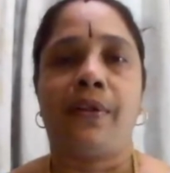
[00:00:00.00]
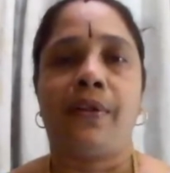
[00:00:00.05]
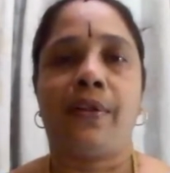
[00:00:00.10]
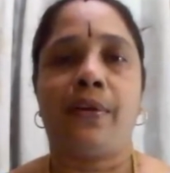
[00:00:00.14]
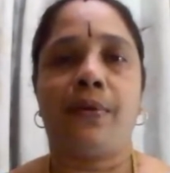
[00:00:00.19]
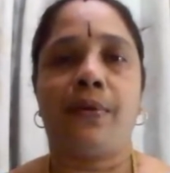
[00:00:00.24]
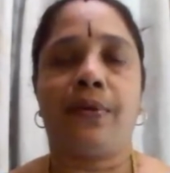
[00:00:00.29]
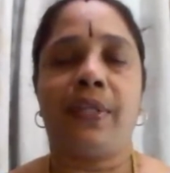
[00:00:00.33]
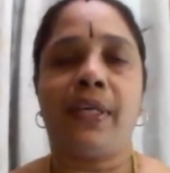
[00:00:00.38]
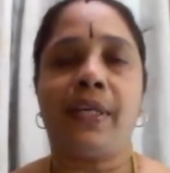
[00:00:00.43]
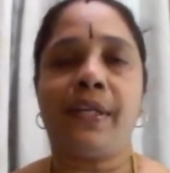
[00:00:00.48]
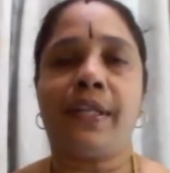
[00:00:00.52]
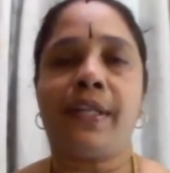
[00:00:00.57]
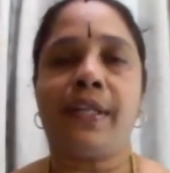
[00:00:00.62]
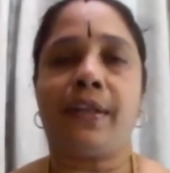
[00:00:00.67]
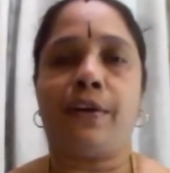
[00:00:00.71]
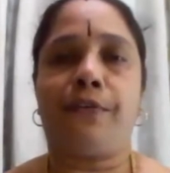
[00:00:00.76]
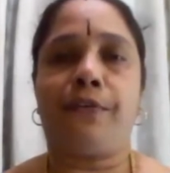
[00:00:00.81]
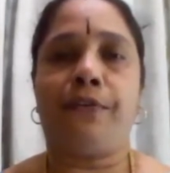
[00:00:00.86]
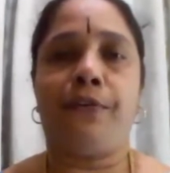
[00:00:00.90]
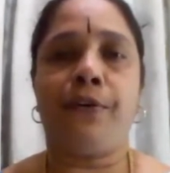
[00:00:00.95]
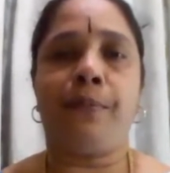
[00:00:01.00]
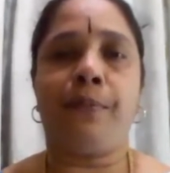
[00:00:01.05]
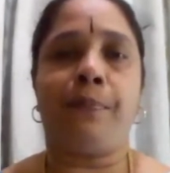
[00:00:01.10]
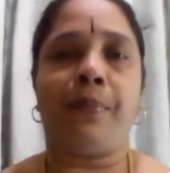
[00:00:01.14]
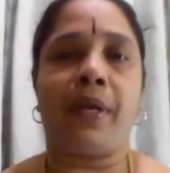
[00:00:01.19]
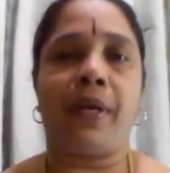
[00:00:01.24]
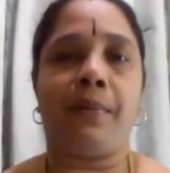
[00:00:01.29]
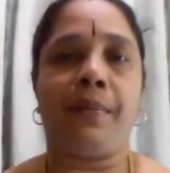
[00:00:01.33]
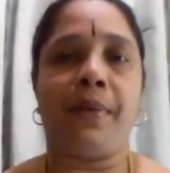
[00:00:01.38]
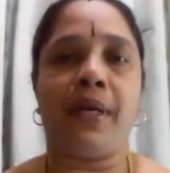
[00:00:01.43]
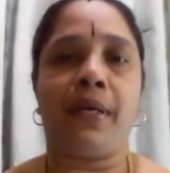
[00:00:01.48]
So this food
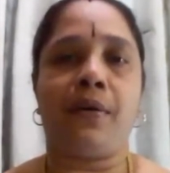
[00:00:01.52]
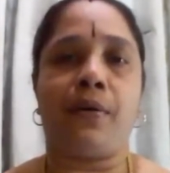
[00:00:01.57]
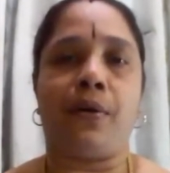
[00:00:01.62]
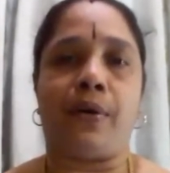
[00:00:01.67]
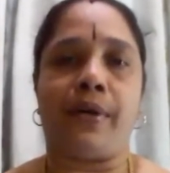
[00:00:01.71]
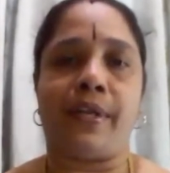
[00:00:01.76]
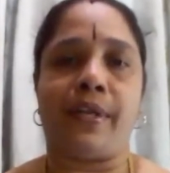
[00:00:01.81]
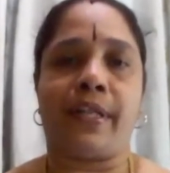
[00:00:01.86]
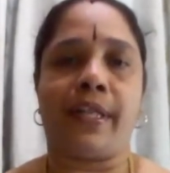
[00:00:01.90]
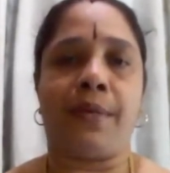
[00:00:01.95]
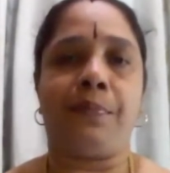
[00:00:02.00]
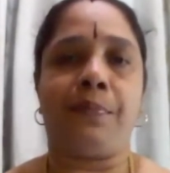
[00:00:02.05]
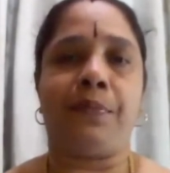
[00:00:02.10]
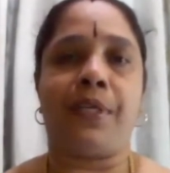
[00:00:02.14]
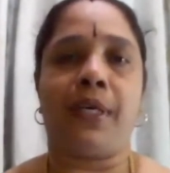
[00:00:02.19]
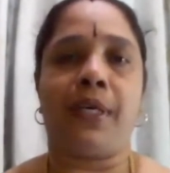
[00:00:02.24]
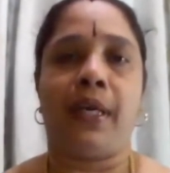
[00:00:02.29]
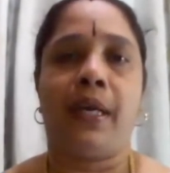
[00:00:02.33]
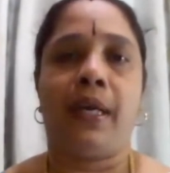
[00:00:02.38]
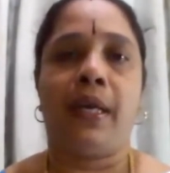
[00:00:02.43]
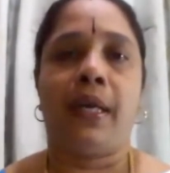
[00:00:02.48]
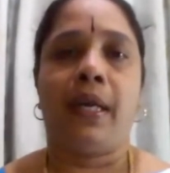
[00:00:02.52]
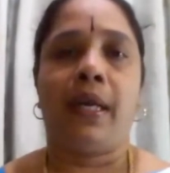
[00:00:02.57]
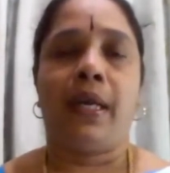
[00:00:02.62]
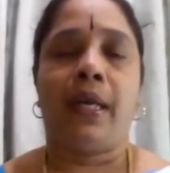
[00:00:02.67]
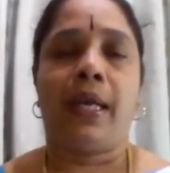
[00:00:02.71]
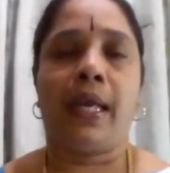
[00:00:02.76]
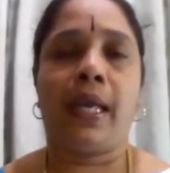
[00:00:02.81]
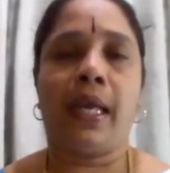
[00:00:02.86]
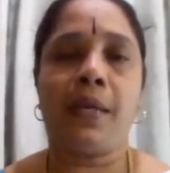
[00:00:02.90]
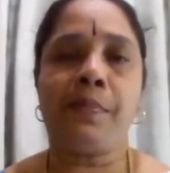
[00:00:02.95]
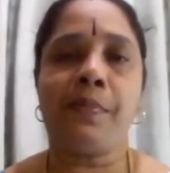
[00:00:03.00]
pyramid concept
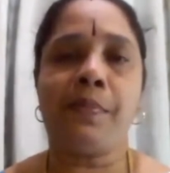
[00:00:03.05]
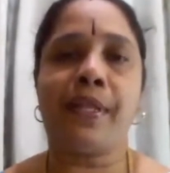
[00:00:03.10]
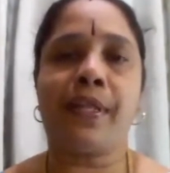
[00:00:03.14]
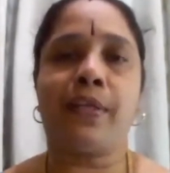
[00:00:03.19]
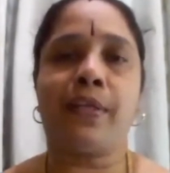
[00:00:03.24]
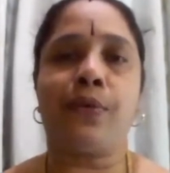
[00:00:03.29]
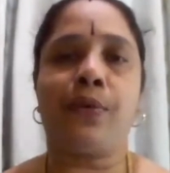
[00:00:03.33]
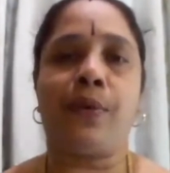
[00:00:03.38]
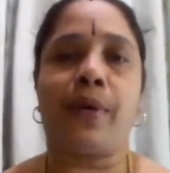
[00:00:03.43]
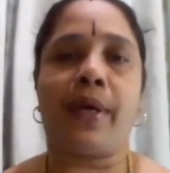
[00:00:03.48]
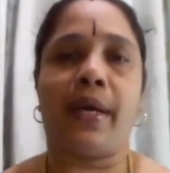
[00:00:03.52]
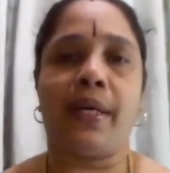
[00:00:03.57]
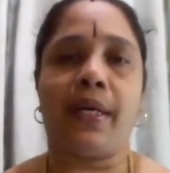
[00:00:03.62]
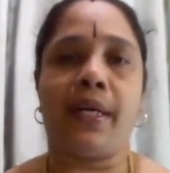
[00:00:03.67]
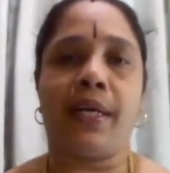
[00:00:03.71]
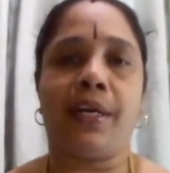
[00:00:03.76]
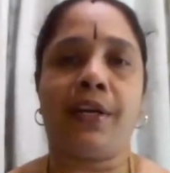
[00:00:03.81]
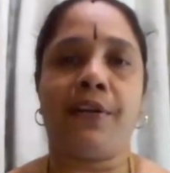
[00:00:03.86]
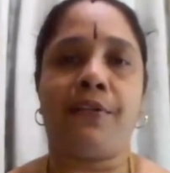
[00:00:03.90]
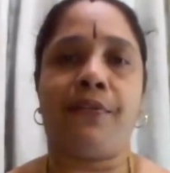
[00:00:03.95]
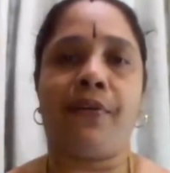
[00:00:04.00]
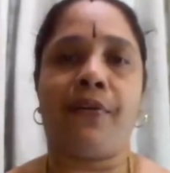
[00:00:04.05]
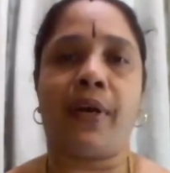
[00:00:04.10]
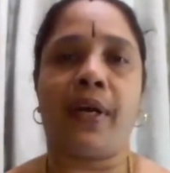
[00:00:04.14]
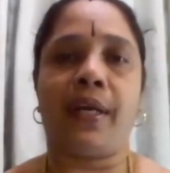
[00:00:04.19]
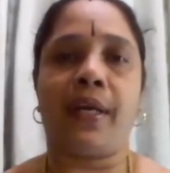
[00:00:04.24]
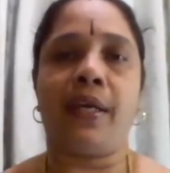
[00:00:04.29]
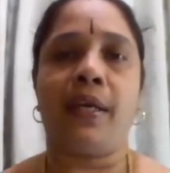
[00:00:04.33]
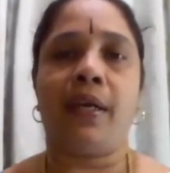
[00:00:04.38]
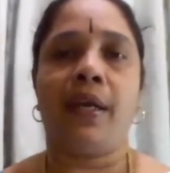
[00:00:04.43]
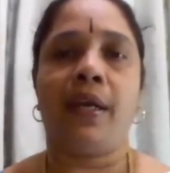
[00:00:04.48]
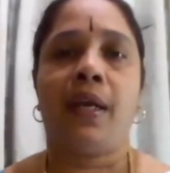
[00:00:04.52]
helps to
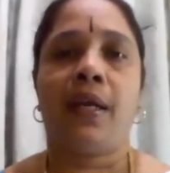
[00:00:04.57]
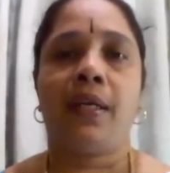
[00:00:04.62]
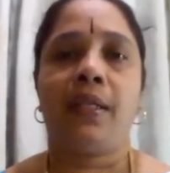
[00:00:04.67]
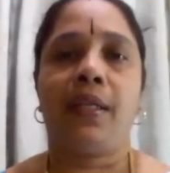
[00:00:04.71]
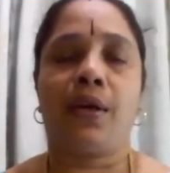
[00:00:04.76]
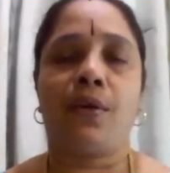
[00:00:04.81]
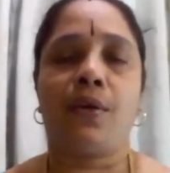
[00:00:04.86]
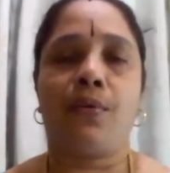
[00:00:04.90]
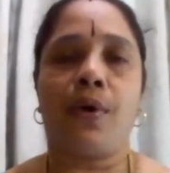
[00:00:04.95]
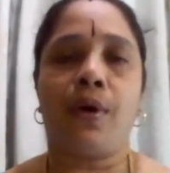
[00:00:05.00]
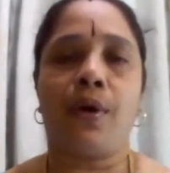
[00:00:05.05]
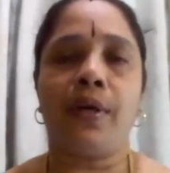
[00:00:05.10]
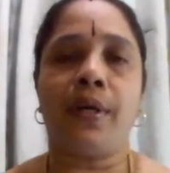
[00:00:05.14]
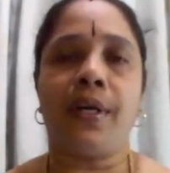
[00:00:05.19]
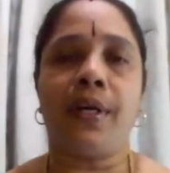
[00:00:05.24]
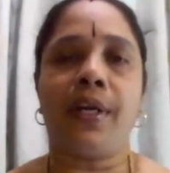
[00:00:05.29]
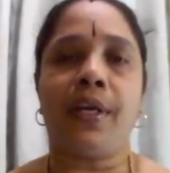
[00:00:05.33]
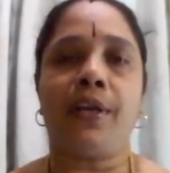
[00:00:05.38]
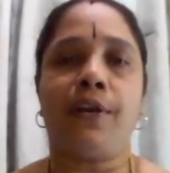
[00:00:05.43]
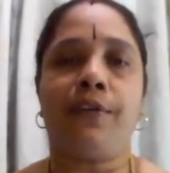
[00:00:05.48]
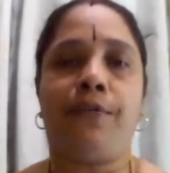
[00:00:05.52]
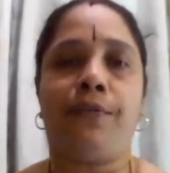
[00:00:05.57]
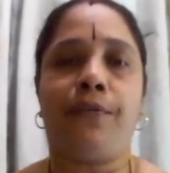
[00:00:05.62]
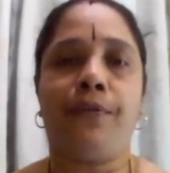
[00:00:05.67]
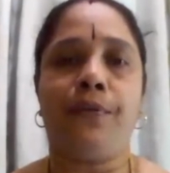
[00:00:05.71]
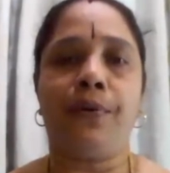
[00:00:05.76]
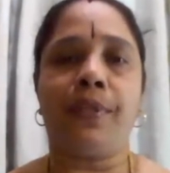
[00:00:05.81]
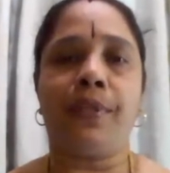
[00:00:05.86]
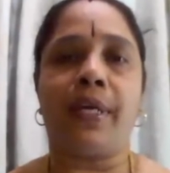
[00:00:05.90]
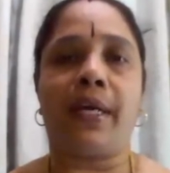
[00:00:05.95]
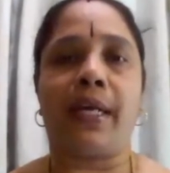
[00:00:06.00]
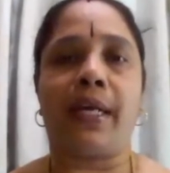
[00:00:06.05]
identify the quantity of
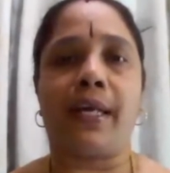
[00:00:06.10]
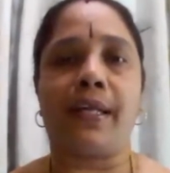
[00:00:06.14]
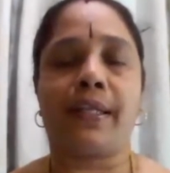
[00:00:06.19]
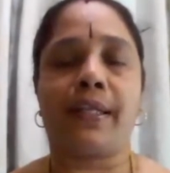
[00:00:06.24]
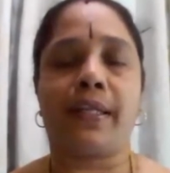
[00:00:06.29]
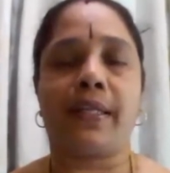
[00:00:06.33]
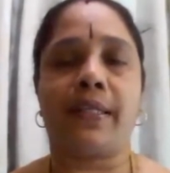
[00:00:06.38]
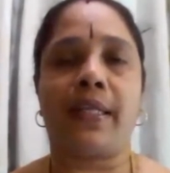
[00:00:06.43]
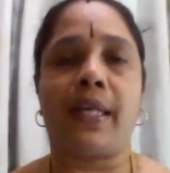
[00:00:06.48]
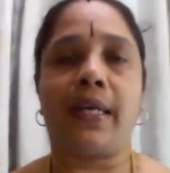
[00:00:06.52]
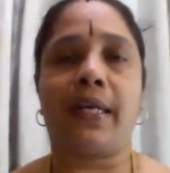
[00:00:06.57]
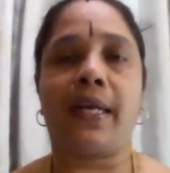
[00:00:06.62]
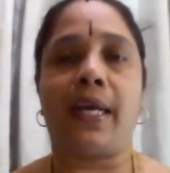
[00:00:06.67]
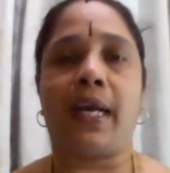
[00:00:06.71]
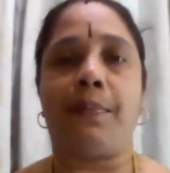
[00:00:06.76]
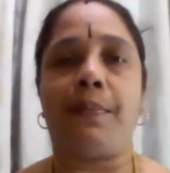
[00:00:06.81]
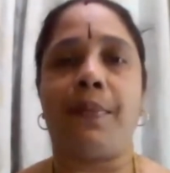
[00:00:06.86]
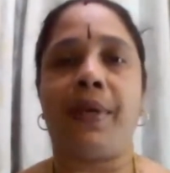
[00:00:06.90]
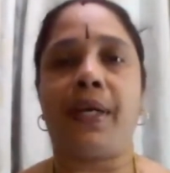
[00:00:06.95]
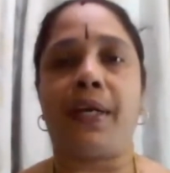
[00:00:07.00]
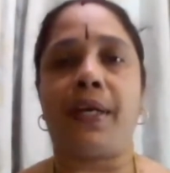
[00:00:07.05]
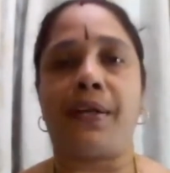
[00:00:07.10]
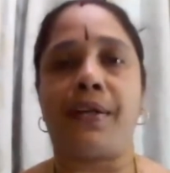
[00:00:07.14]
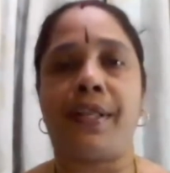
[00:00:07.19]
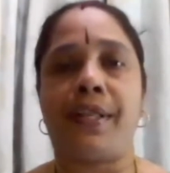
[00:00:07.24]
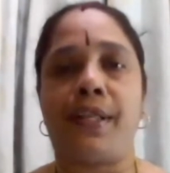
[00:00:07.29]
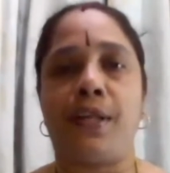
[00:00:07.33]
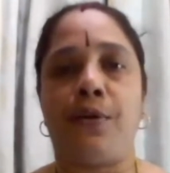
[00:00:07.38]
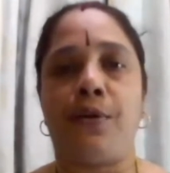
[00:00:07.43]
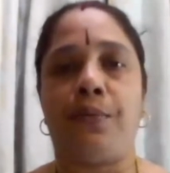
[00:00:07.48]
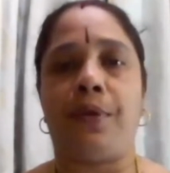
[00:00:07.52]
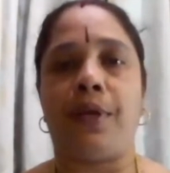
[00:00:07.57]
food that can be
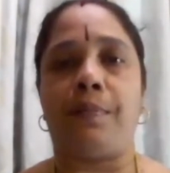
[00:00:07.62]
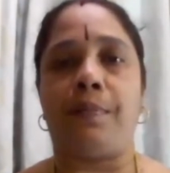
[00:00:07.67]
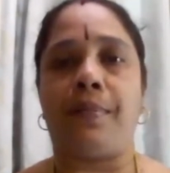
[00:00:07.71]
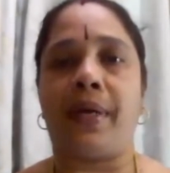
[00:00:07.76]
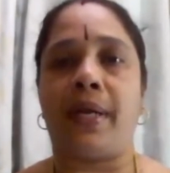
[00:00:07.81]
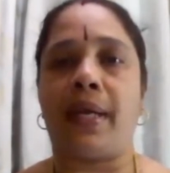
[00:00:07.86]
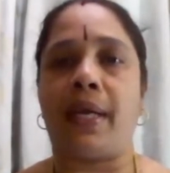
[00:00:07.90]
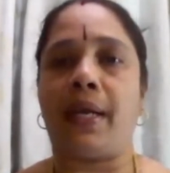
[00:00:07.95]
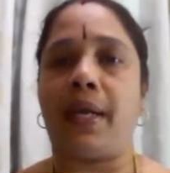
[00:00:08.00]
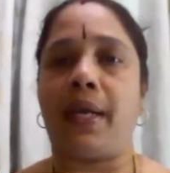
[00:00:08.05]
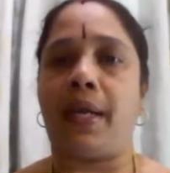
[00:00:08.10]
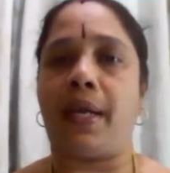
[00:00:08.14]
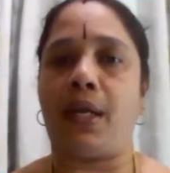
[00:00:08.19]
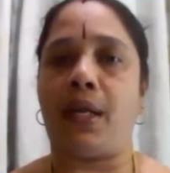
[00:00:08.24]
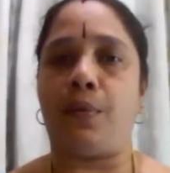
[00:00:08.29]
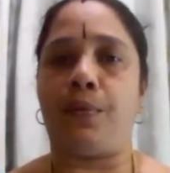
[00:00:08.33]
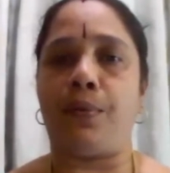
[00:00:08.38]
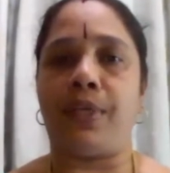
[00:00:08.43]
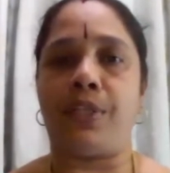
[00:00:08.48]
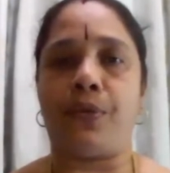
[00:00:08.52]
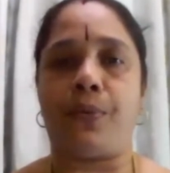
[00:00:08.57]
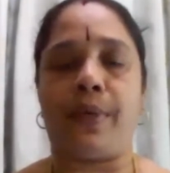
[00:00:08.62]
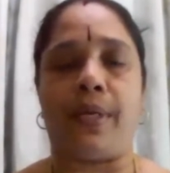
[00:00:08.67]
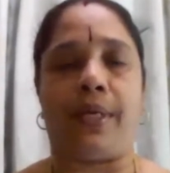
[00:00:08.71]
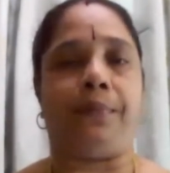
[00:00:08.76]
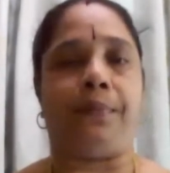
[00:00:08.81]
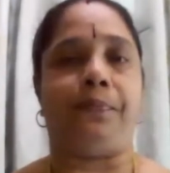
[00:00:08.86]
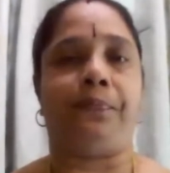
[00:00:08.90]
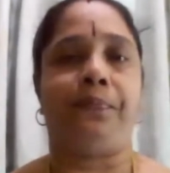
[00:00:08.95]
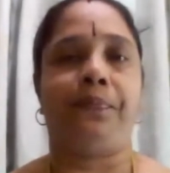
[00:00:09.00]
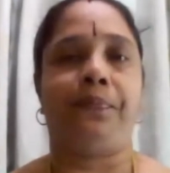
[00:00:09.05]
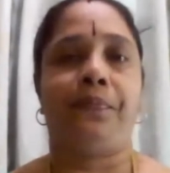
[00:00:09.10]
consumed by an individual.